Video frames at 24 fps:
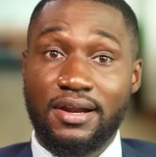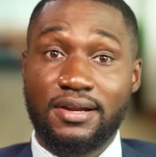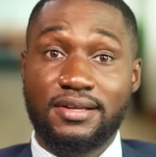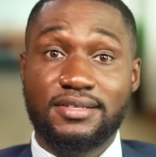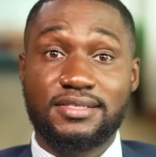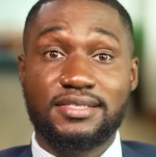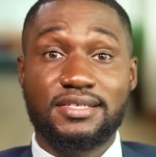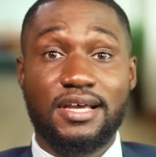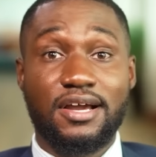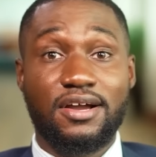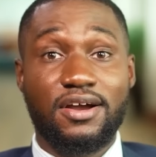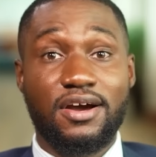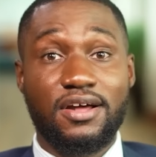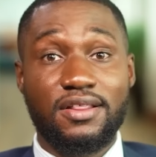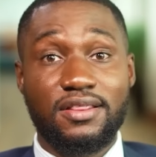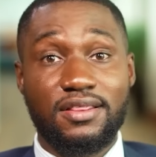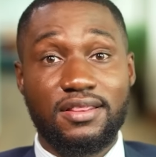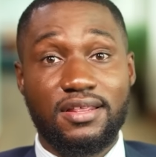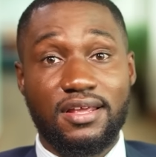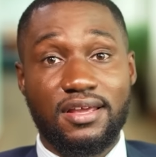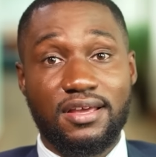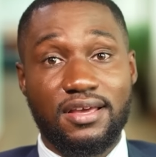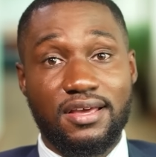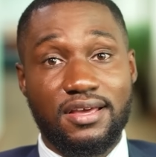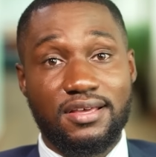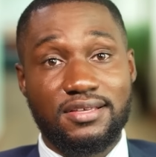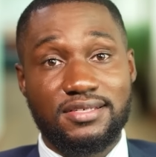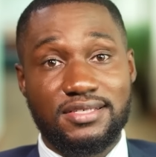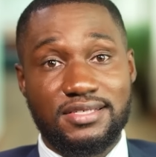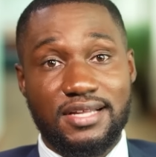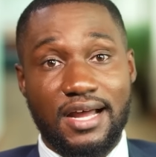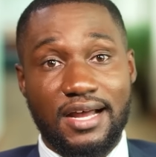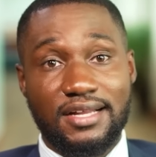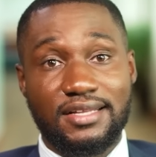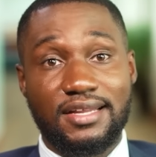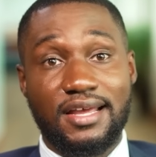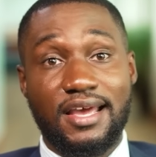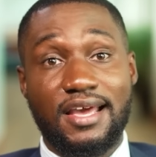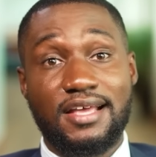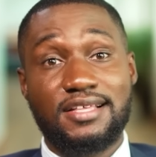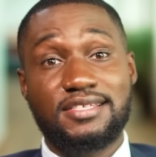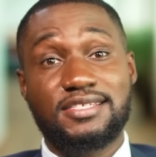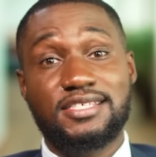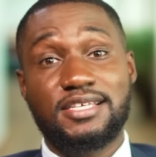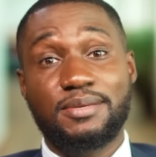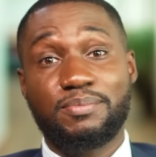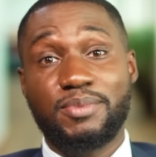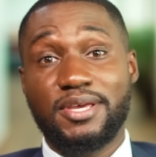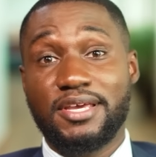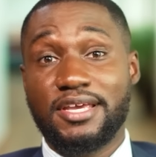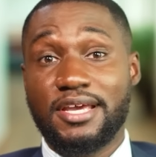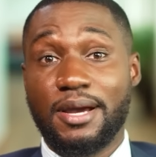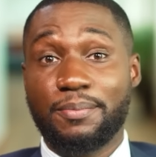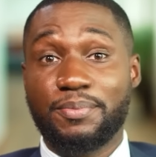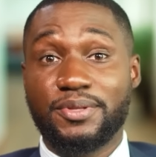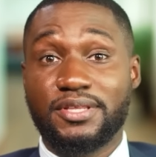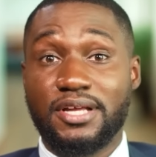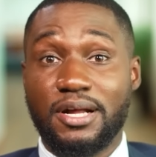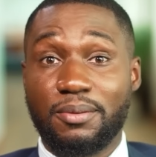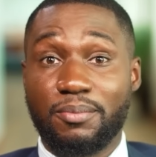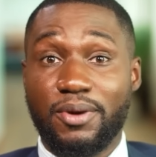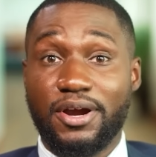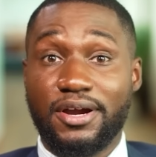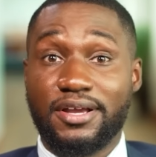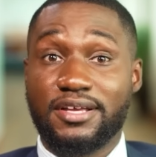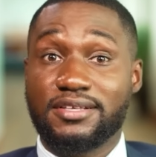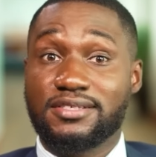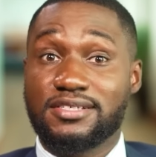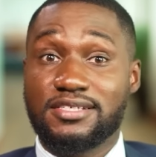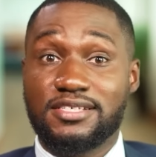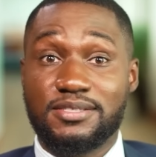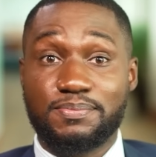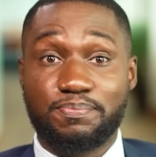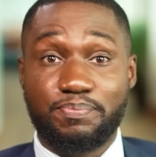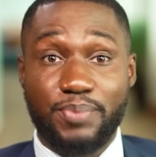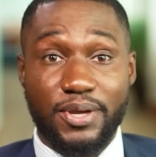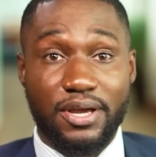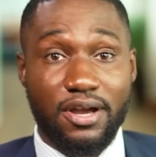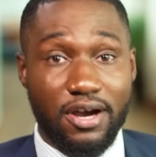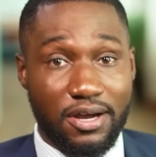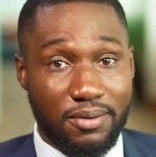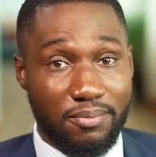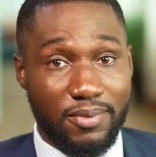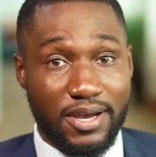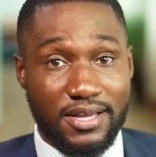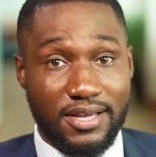The second thing is that N C B Capital Markets is big on